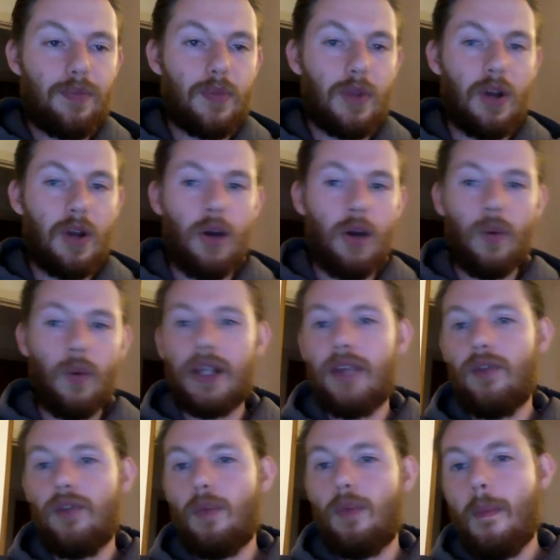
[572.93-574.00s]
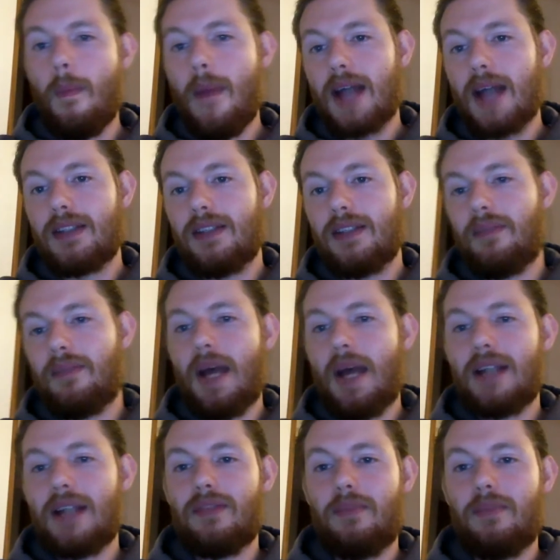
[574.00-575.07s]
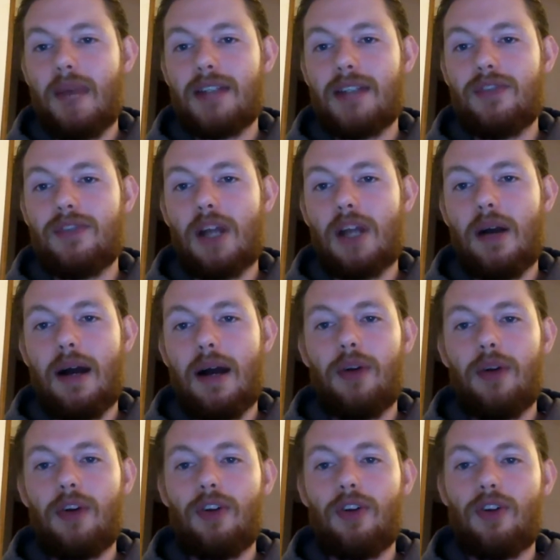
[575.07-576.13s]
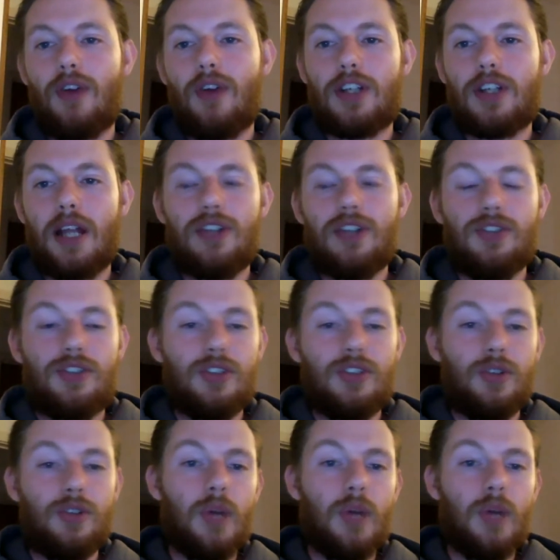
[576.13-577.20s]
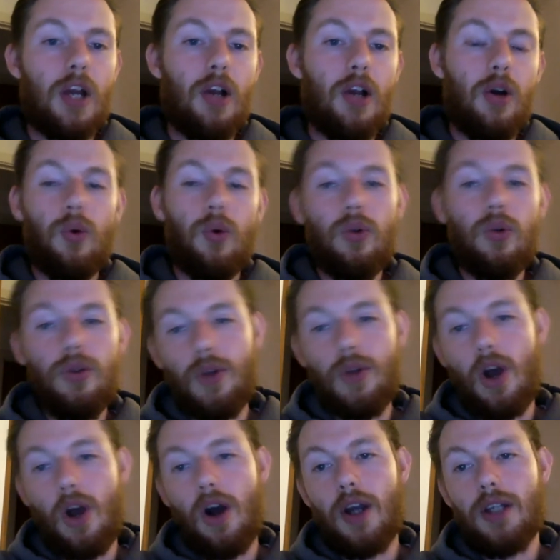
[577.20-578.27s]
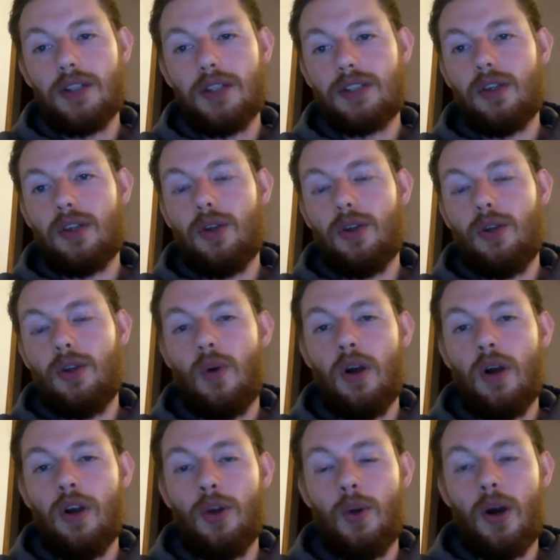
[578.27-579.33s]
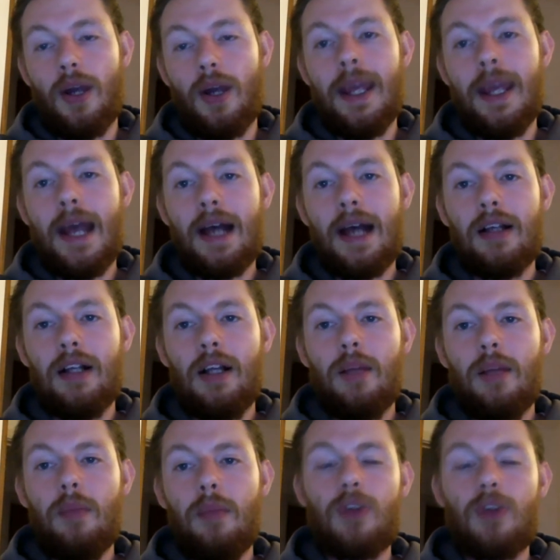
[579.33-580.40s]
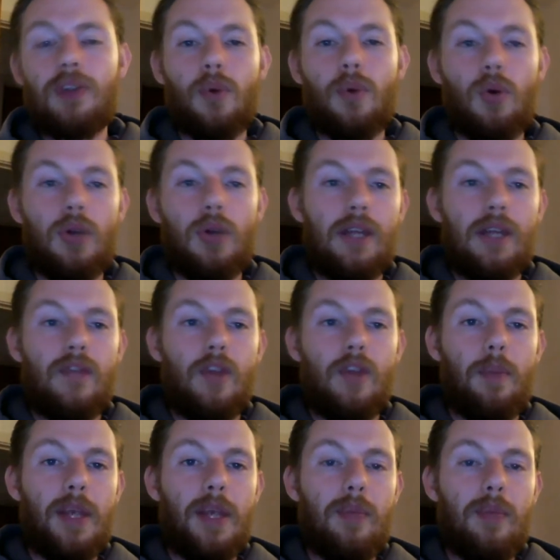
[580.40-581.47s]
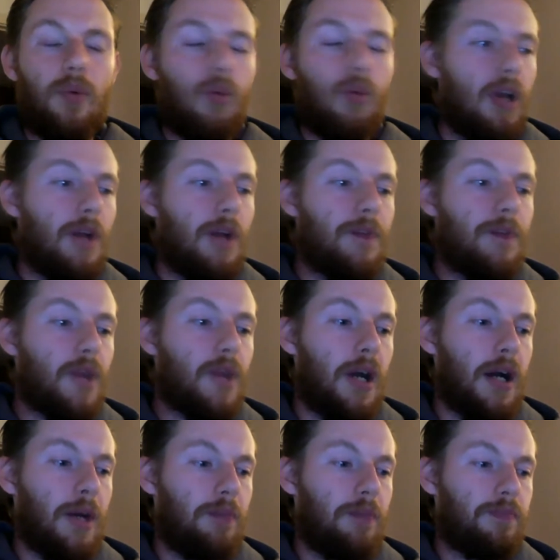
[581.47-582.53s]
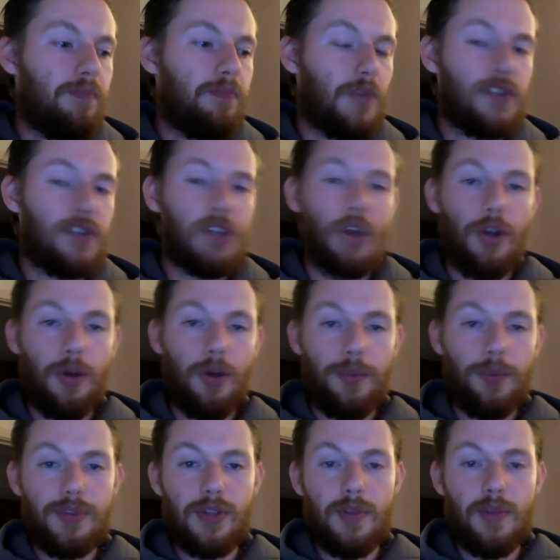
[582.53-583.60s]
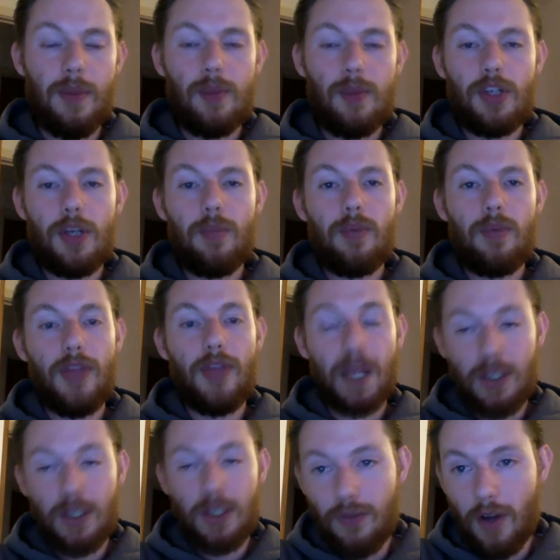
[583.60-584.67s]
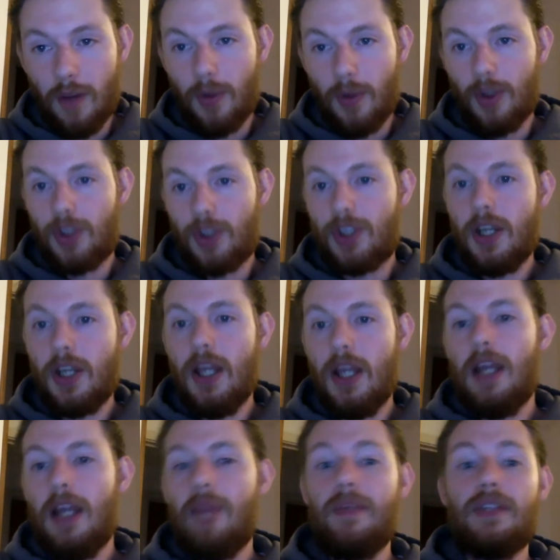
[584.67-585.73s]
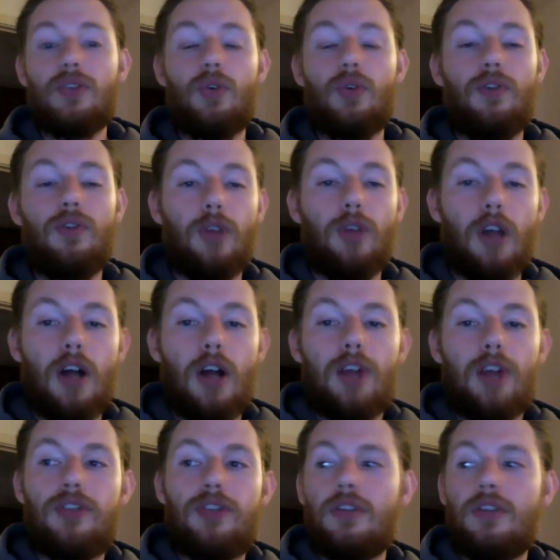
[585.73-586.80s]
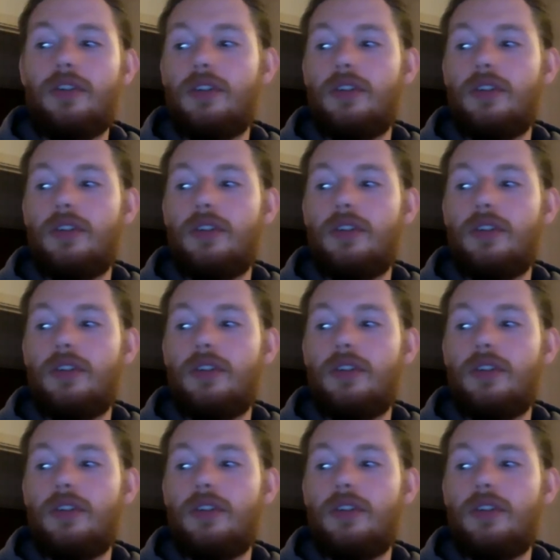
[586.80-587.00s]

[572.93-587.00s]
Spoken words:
I want to give you a massive, massive, massive shout out and a congratulations to all of you guys who are here. Most importantly, for the people that have signed up to the membership, thank you very much. It means an awful lot to